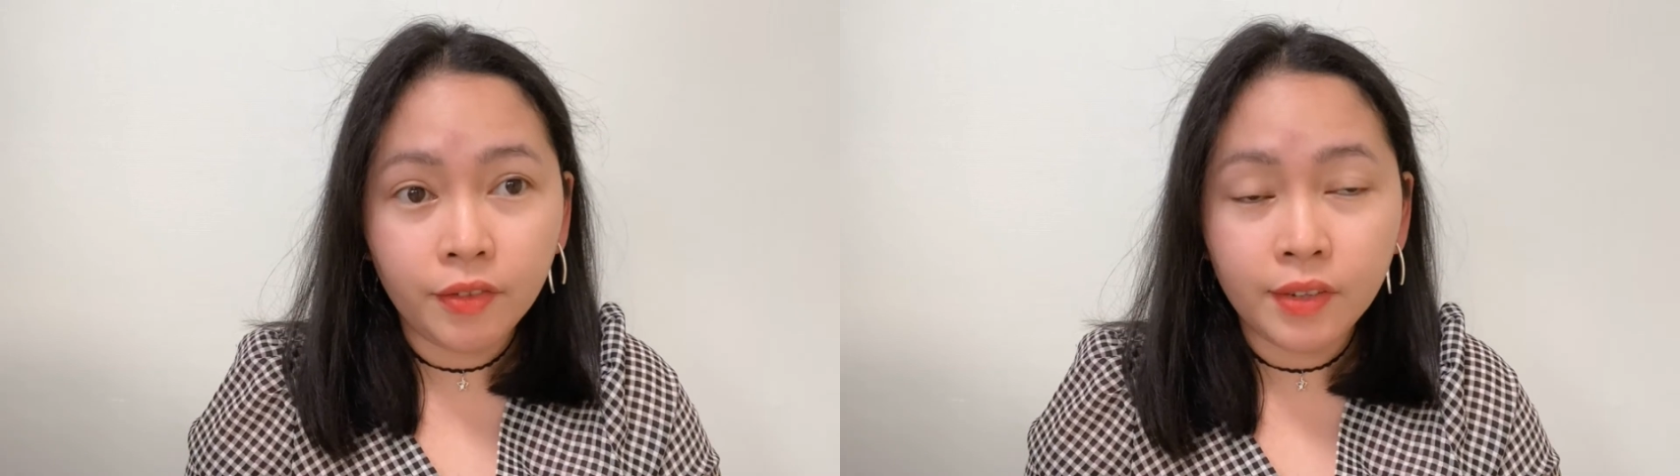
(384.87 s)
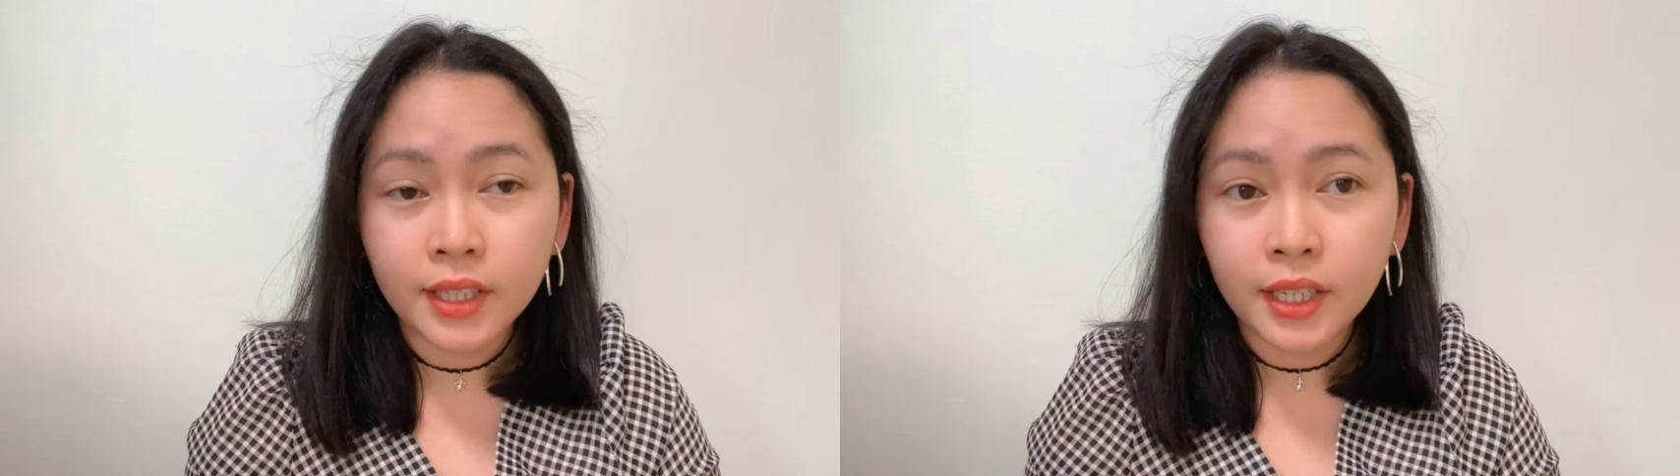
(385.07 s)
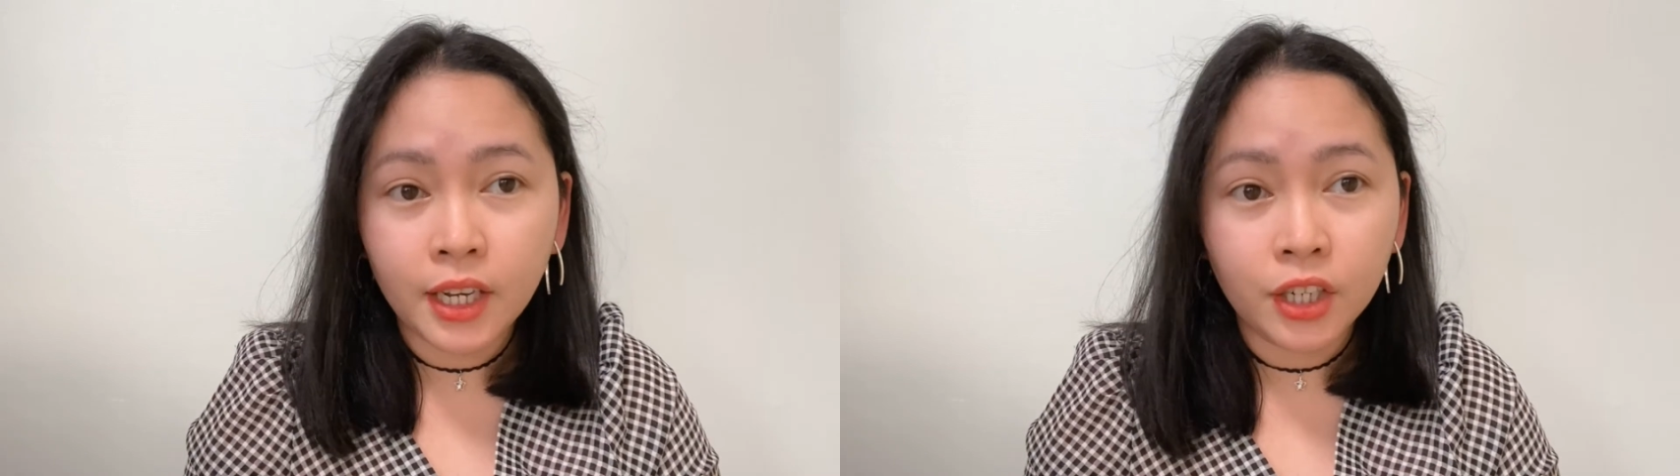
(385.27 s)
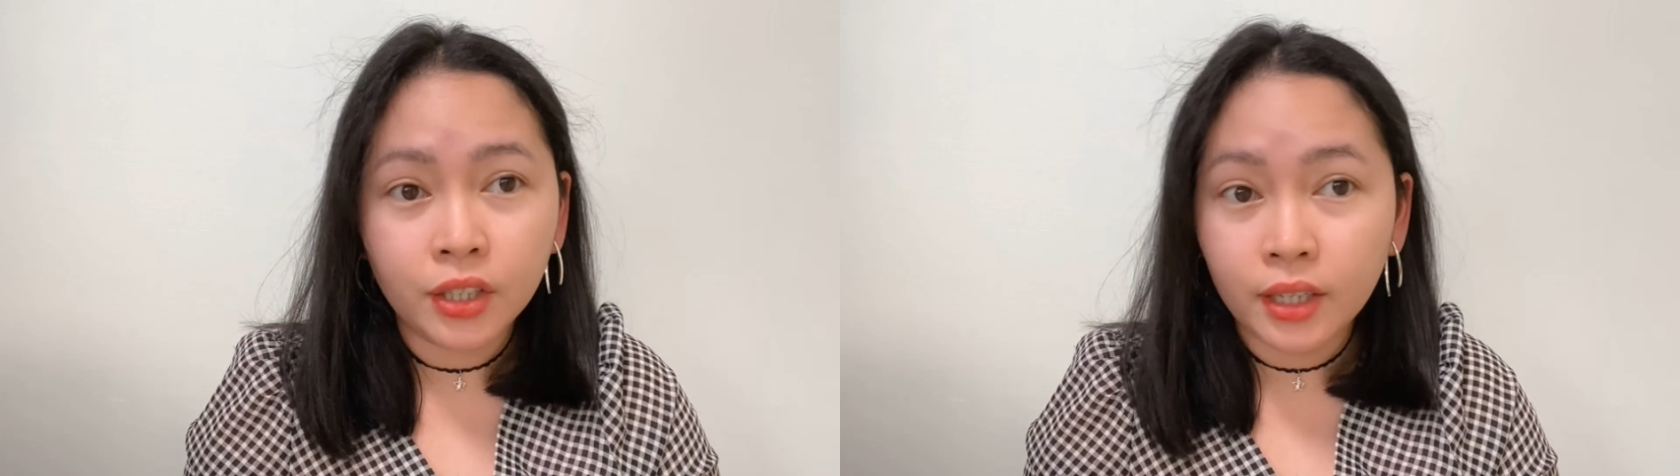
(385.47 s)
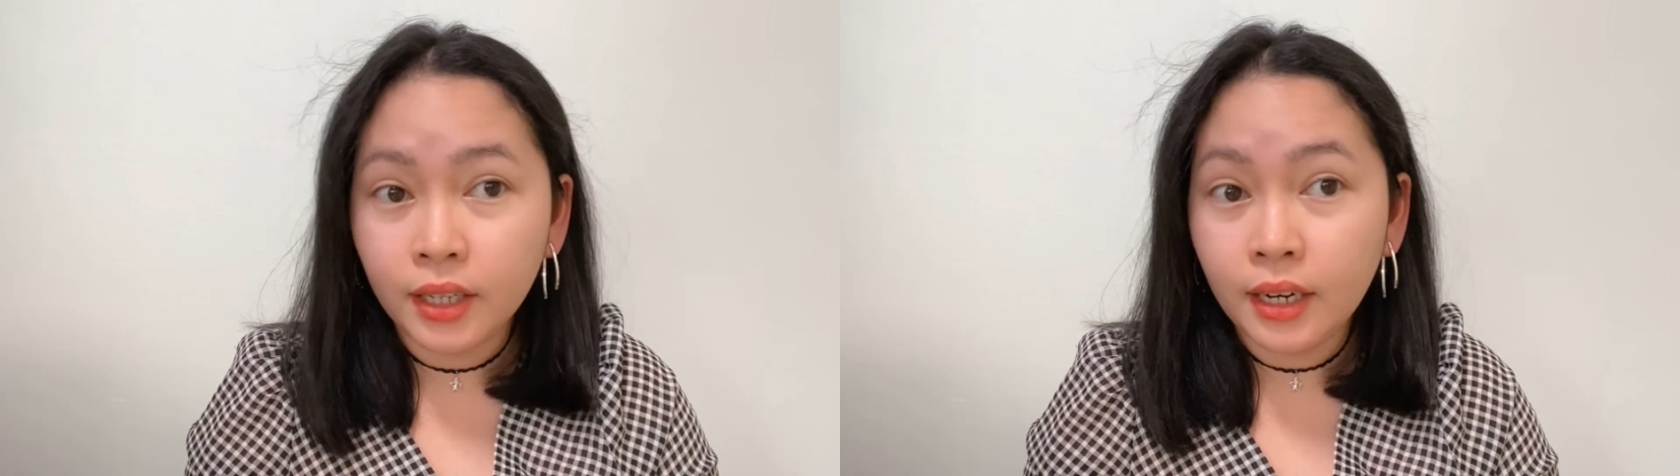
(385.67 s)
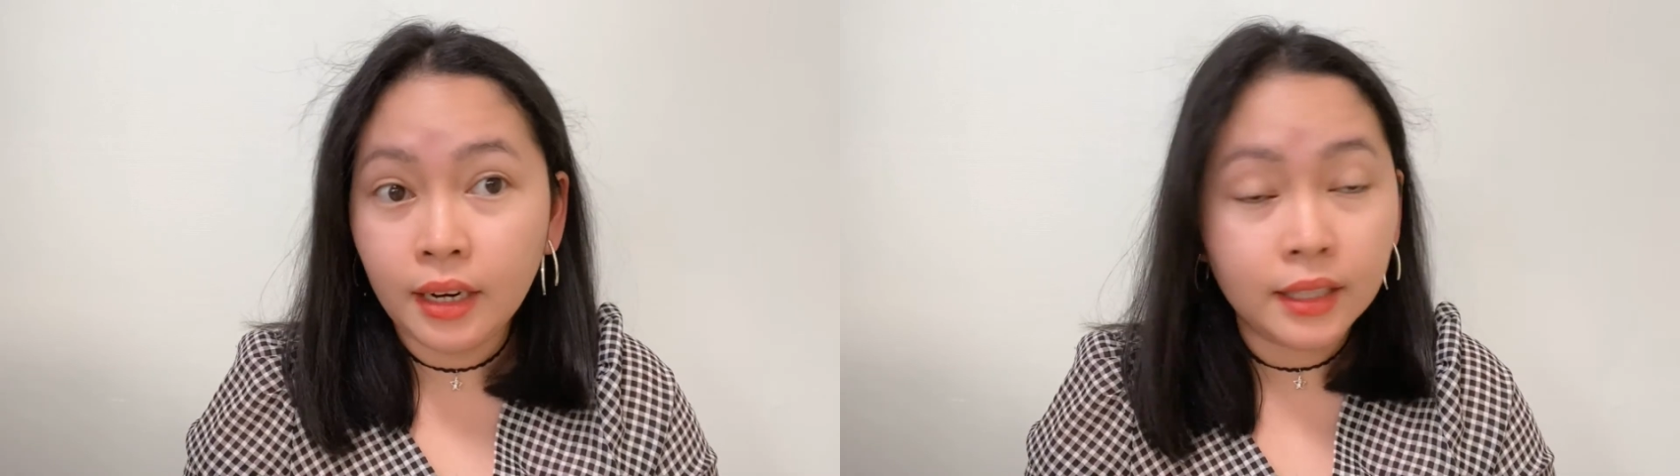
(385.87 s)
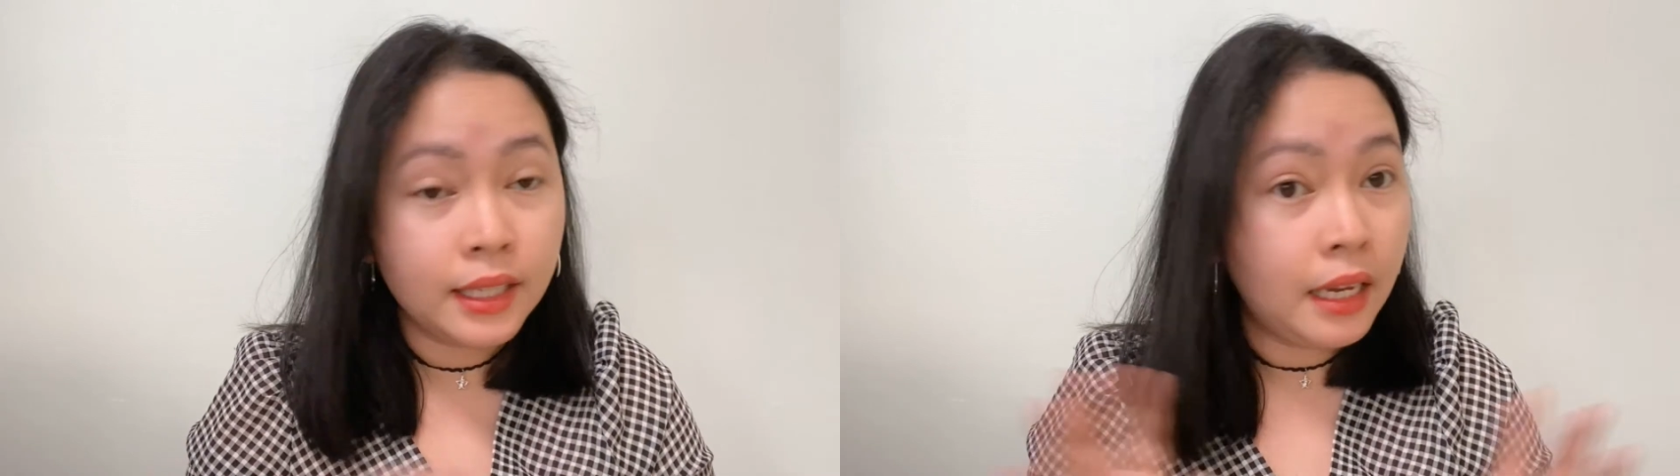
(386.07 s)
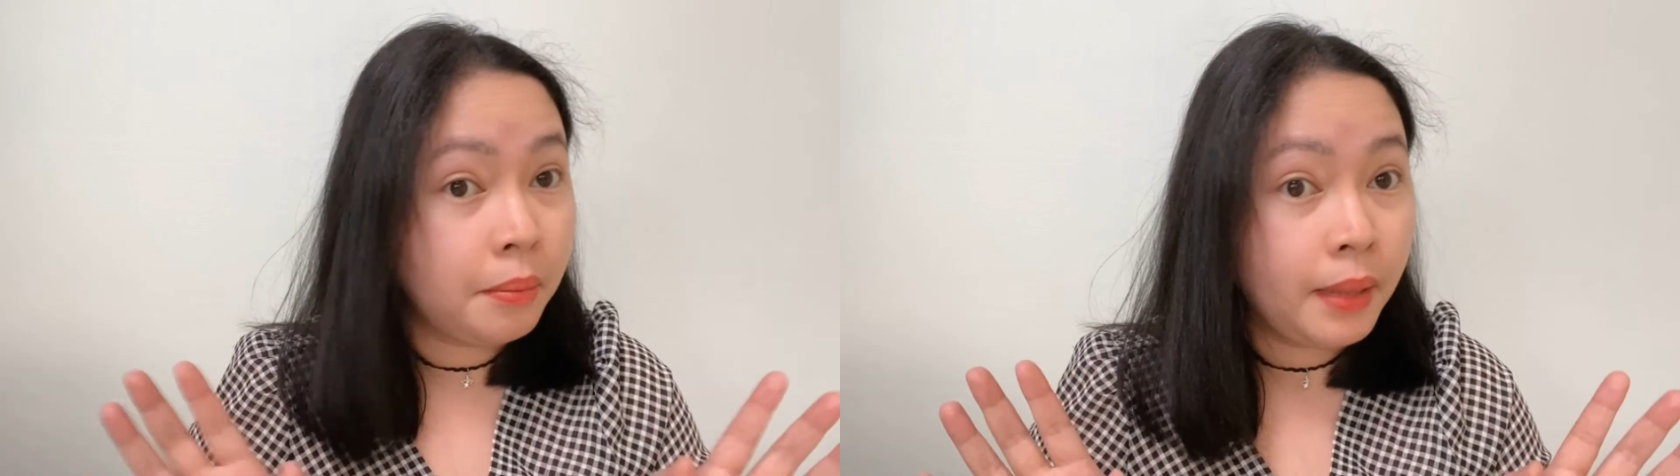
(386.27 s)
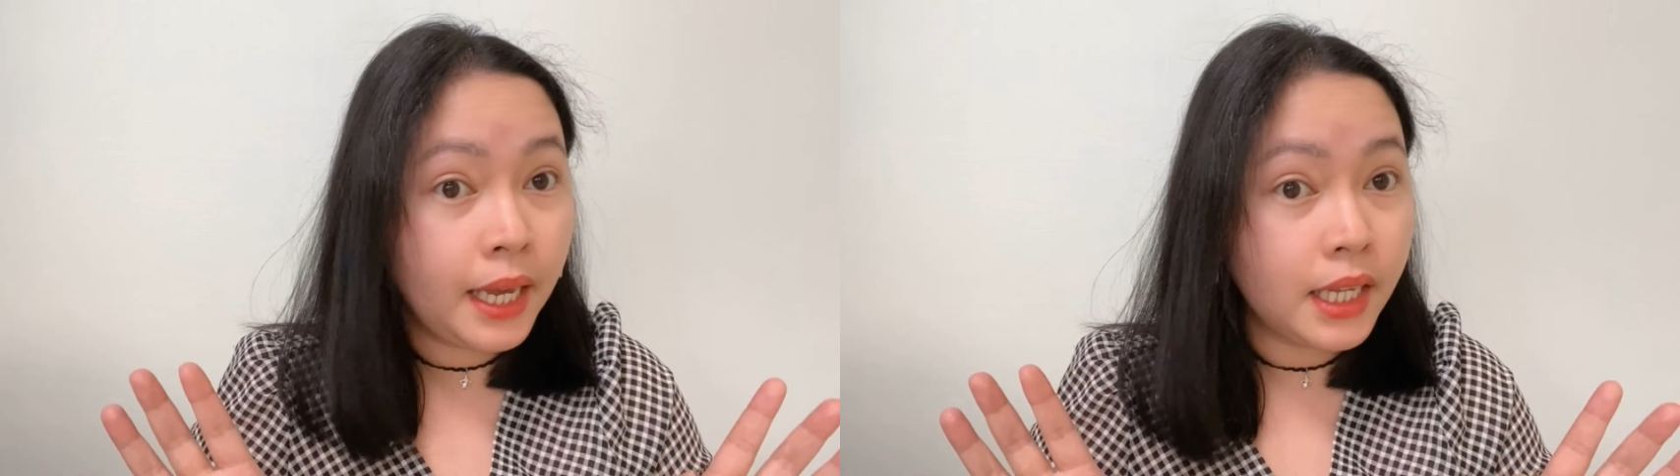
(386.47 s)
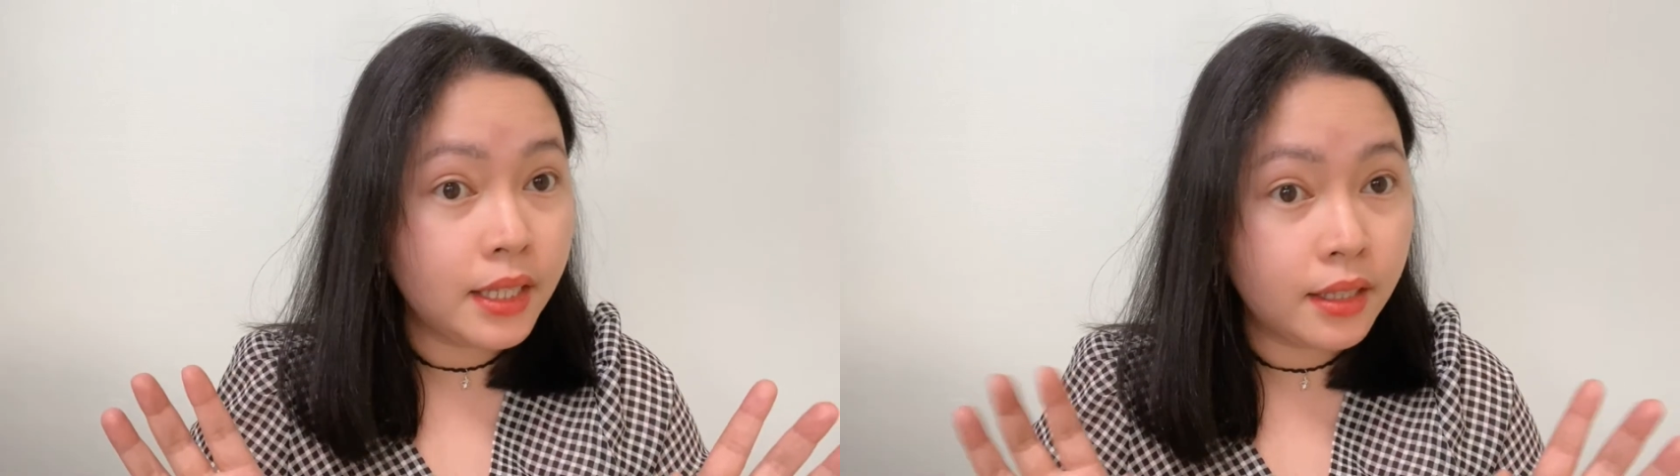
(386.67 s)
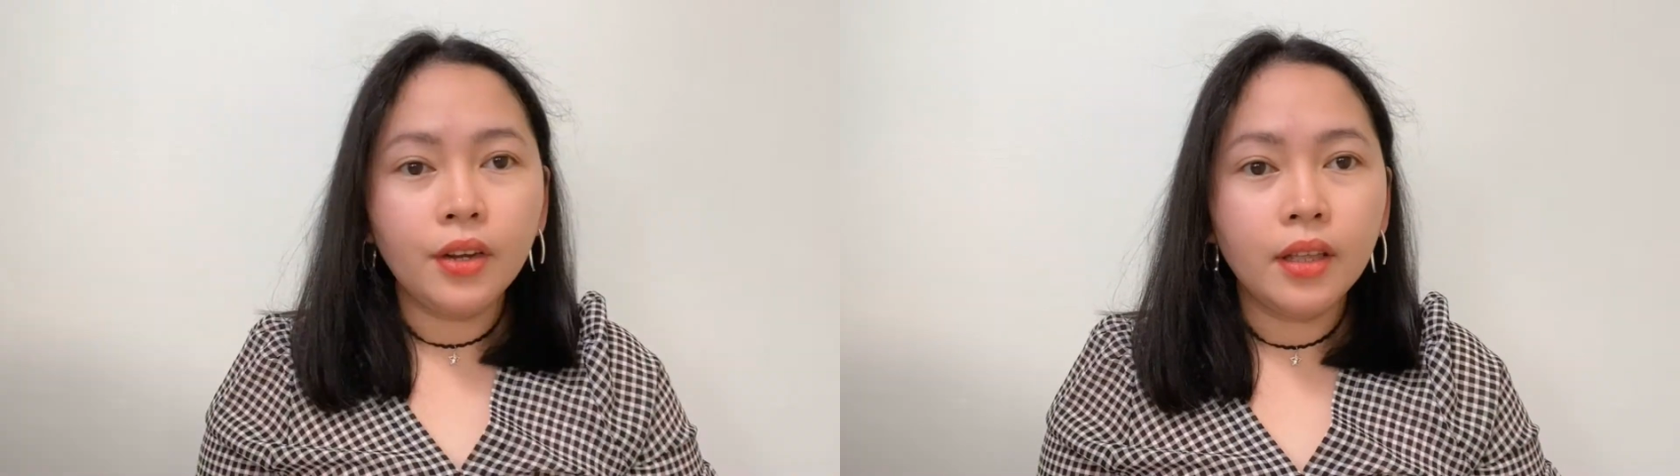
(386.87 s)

investigation did not take place.